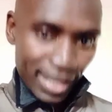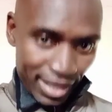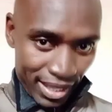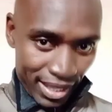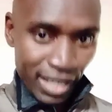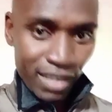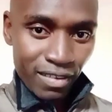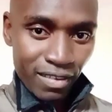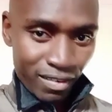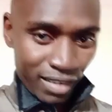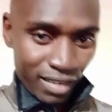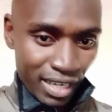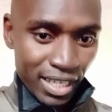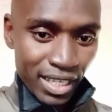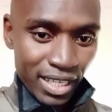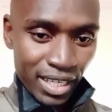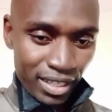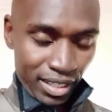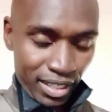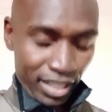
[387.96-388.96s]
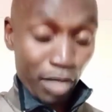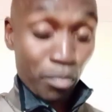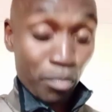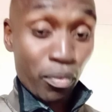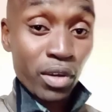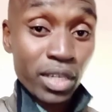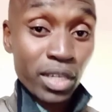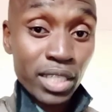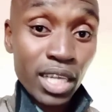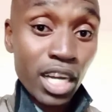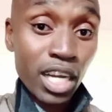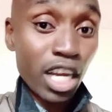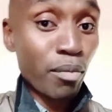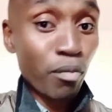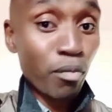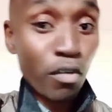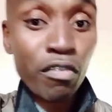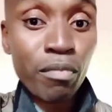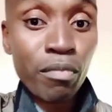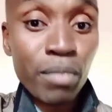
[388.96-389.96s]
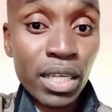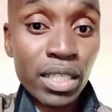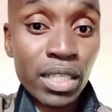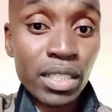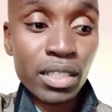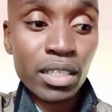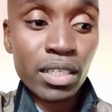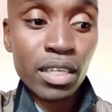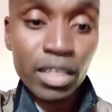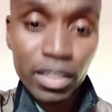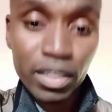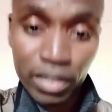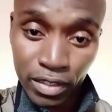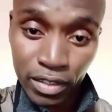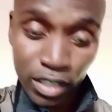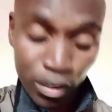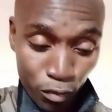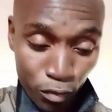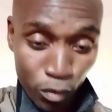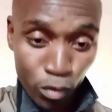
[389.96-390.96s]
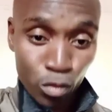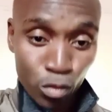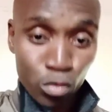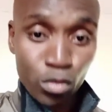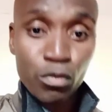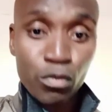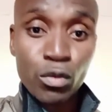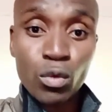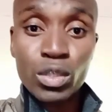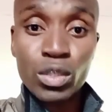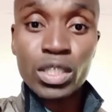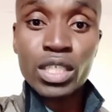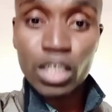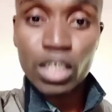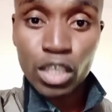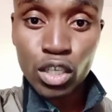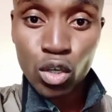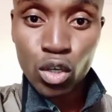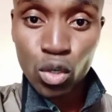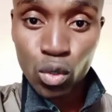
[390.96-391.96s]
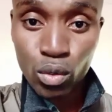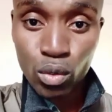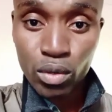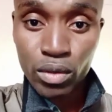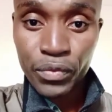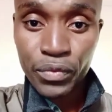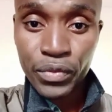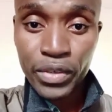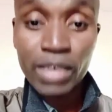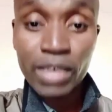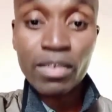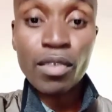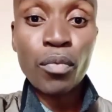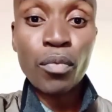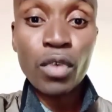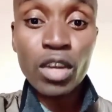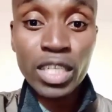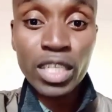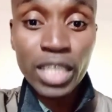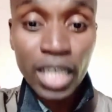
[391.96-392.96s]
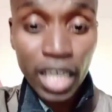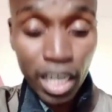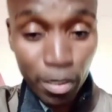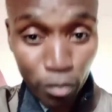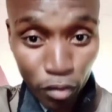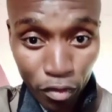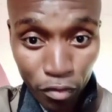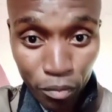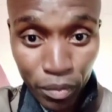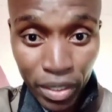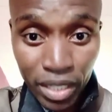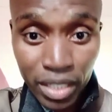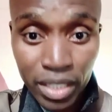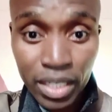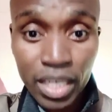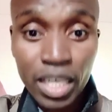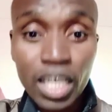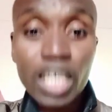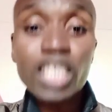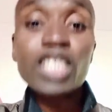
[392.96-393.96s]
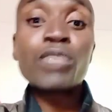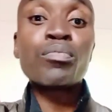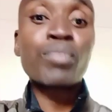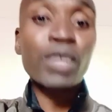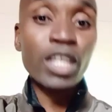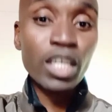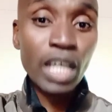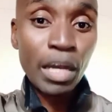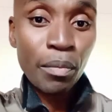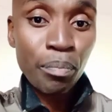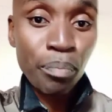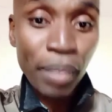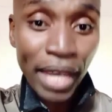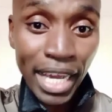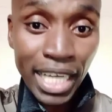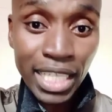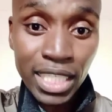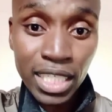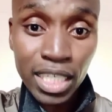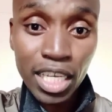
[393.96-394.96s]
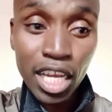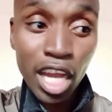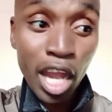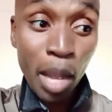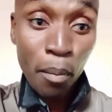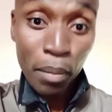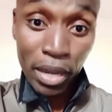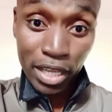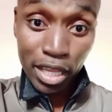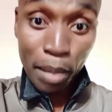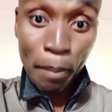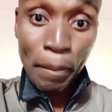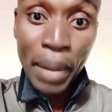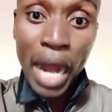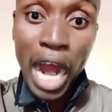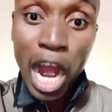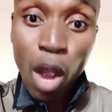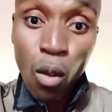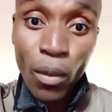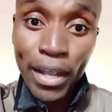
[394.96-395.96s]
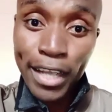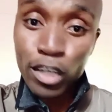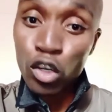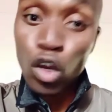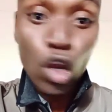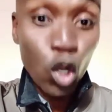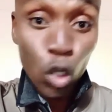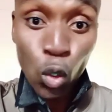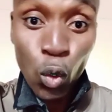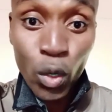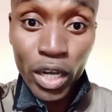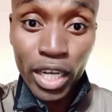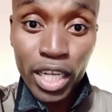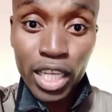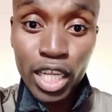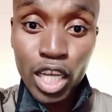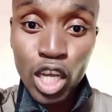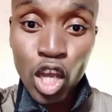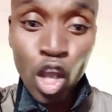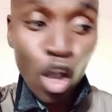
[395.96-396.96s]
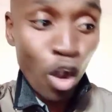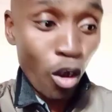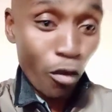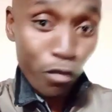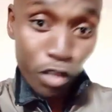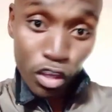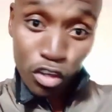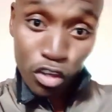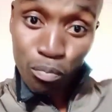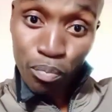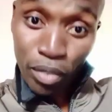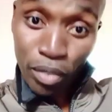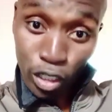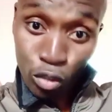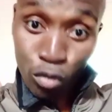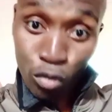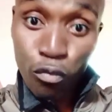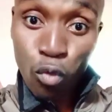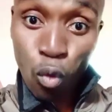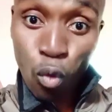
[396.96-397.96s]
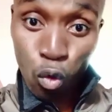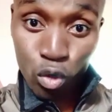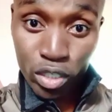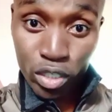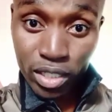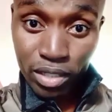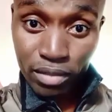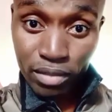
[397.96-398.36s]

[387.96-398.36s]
This channel is a political movement. Just for those of you who didn't know. It's a political movement. Backed by the power and glory of the Spirit of God.